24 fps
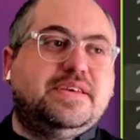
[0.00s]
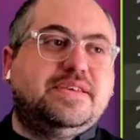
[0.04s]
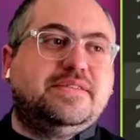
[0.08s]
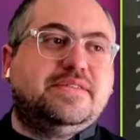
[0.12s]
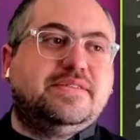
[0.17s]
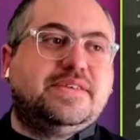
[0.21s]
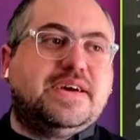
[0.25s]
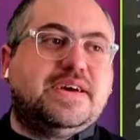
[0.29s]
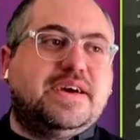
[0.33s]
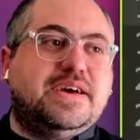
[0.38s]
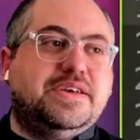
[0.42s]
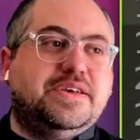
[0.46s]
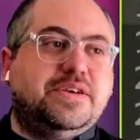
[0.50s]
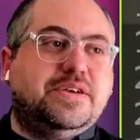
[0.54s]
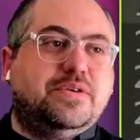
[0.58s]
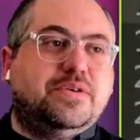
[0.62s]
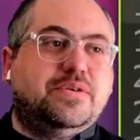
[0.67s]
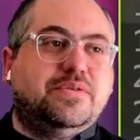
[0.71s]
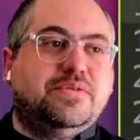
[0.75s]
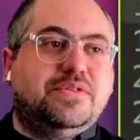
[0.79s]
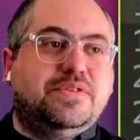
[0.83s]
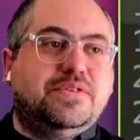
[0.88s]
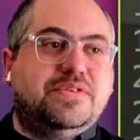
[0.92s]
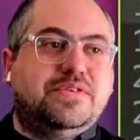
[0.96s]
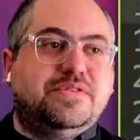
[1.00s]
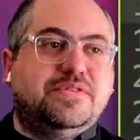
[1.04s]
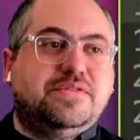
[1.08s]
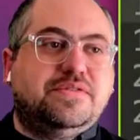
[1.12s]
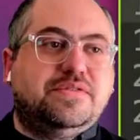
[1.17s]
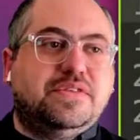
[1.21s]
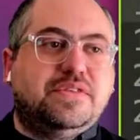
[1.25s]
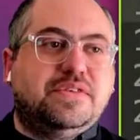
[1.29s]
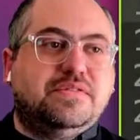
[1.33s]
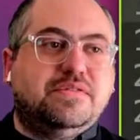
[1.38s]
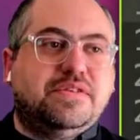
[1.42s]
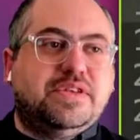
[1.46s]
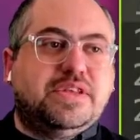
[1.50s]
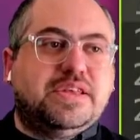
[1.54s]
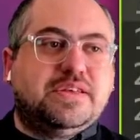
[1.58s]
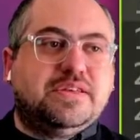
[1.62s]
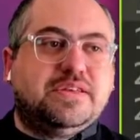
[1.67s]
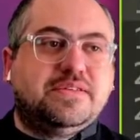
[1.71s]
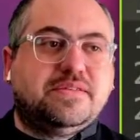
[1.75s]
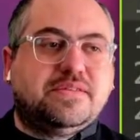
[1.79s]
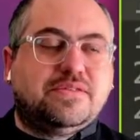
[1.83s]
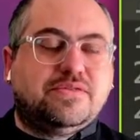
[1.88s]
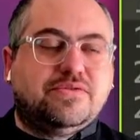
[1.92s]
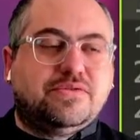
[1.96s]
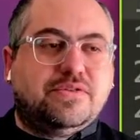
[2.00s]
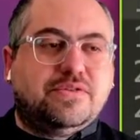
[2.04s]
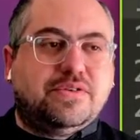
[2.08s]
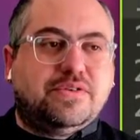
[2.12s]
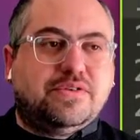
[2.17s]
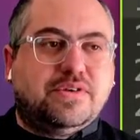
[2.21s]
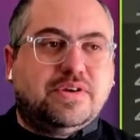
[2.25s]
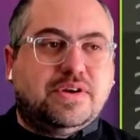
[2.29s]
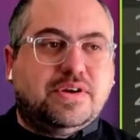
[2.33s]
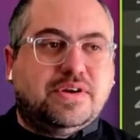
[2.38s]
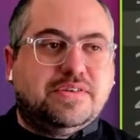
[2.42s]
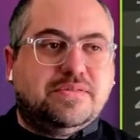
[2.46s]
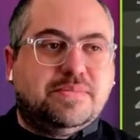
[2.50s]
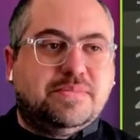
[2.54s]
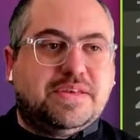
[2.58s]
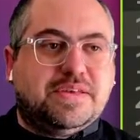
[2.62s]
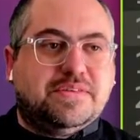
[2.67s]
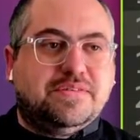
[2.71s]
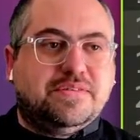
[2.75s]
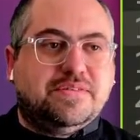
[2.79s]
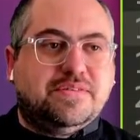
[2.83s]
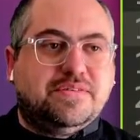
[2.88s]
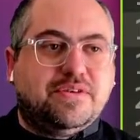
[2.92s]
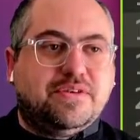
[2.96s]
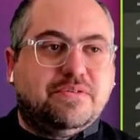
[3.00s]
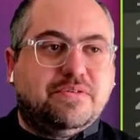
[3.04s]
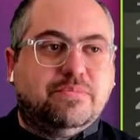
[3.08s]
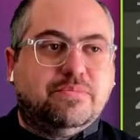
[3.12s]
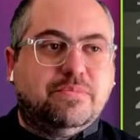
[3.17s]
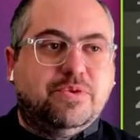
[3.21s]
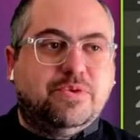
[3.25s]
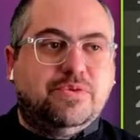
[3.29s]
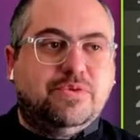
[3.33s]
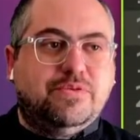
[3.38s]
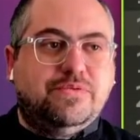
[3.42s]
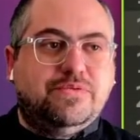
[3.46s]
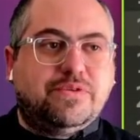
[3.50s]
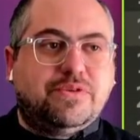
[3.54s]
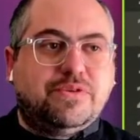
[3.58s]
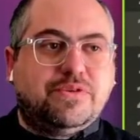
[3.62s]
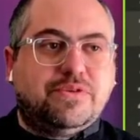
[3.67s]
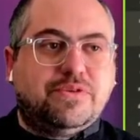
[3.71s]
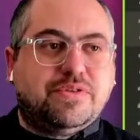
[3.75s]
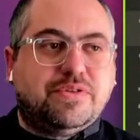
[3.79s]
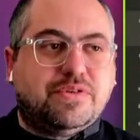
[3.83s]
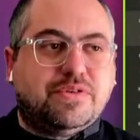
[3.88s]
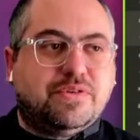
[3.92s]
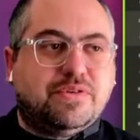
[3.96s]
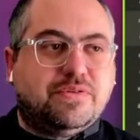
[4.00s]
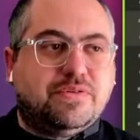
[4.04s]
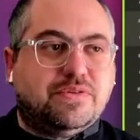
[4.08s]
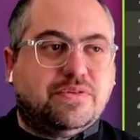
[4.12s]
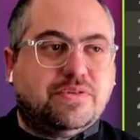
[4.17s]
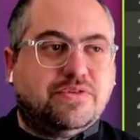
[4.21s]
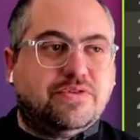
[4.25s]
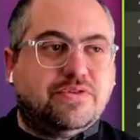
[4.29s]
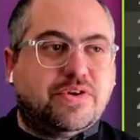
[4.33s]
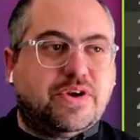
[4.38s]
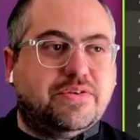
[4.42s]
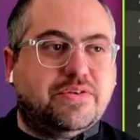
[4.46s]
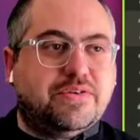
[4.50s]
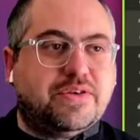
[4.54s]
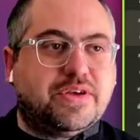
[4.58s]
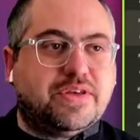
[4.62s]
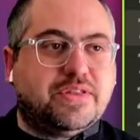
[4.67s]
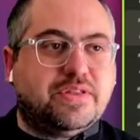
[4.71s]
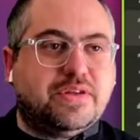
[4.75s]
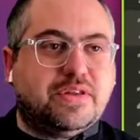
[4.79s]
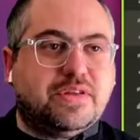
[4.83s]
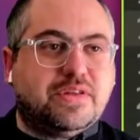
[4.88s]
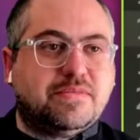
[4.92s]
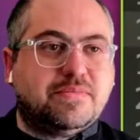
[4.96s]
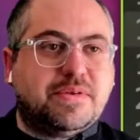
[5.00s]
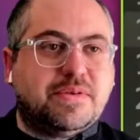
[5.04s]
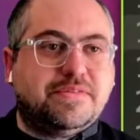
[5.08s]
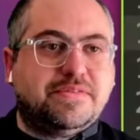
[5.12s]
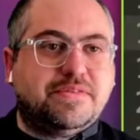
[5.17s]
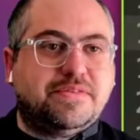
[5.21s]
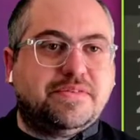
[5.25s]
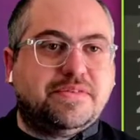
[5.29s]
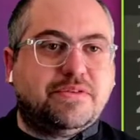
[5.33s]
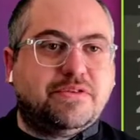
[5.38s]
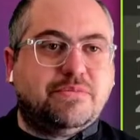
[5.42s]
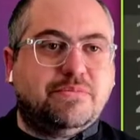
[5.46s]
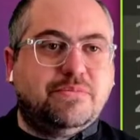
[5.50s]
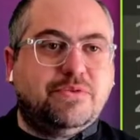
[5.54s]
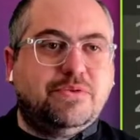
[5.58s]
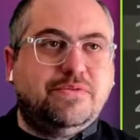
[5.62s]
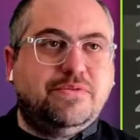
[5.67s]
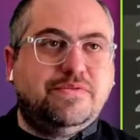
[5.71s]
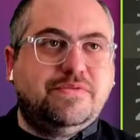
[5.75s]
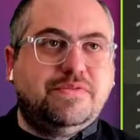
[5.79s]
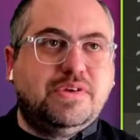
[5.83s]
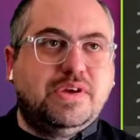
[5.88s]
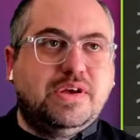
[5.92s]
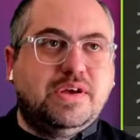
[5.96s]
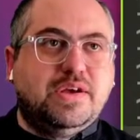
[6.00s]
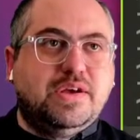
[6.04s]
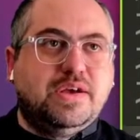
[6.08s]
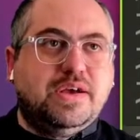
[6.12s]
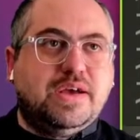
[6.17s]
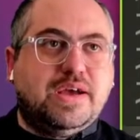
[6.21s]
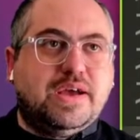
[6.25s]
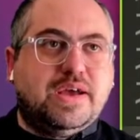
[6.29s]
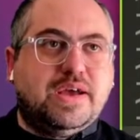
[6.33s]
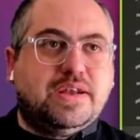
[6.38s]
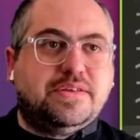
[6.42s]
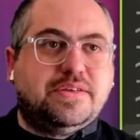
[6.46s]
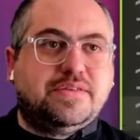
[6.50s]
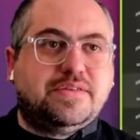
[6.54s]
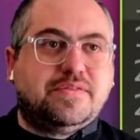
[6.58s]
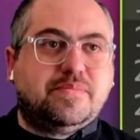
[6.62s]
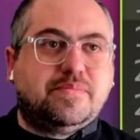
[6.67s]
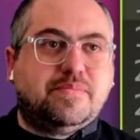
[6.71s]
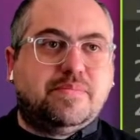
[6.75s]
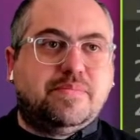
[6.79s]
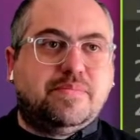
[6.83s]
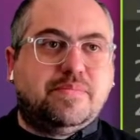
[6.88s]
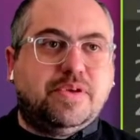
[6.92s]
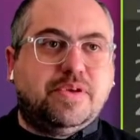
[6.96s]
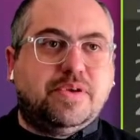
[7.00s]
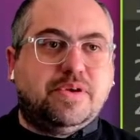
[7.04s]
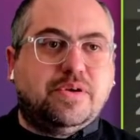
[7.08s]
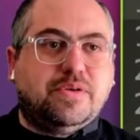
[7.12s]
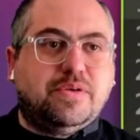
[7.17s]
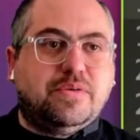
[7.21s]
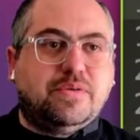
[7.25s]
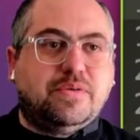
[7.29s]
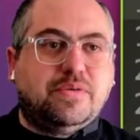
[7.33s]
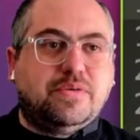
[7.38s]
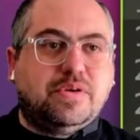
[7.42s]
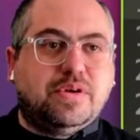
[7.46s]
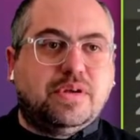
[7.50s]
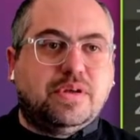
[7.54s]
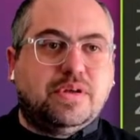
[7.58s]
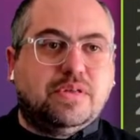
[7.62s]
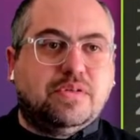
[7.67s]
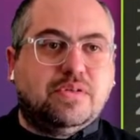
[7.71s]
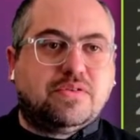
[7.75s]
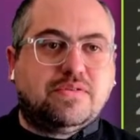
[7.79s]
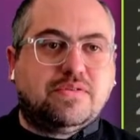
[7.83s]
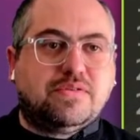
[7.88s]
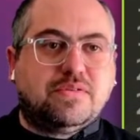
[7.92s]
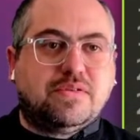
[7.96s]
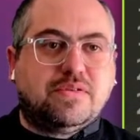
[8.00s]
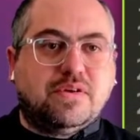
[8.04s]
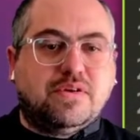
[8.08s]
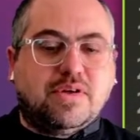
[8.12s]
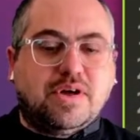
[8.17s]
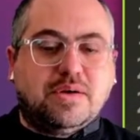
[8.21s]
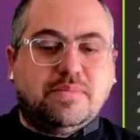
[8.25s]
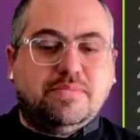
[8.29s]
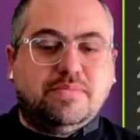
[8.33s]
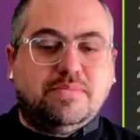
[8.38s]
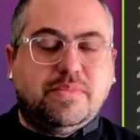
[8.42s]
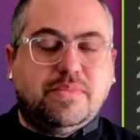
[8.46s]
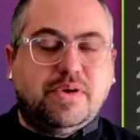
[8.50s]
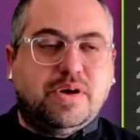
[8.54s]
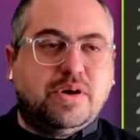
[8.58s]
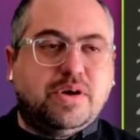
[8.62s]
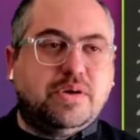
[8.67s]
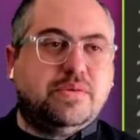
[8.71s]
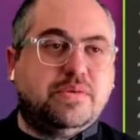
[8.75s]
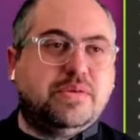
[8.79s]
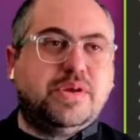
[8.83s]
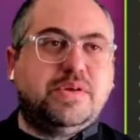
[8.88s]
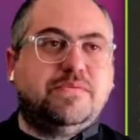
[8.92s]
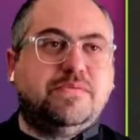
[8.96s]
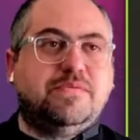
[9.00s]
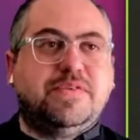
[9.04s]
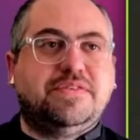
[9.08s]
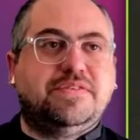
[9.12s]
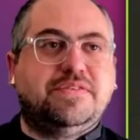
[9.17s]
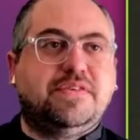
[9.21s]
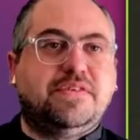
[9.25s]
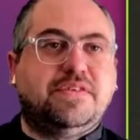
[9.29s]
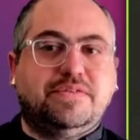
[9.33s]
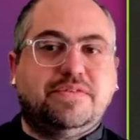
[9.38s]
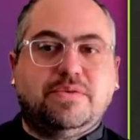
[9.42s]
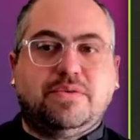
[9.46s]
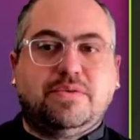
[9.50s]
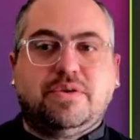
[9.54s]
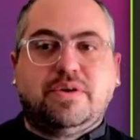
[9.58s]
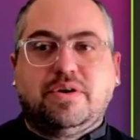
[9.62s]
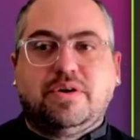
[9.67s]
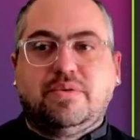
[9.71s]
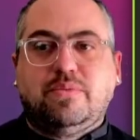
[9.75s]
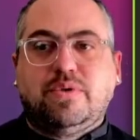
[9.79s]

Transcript: is that, these leading spaces are removed, or the trailing and leading spaces are removed, and it's, it looks a lot, it fits into our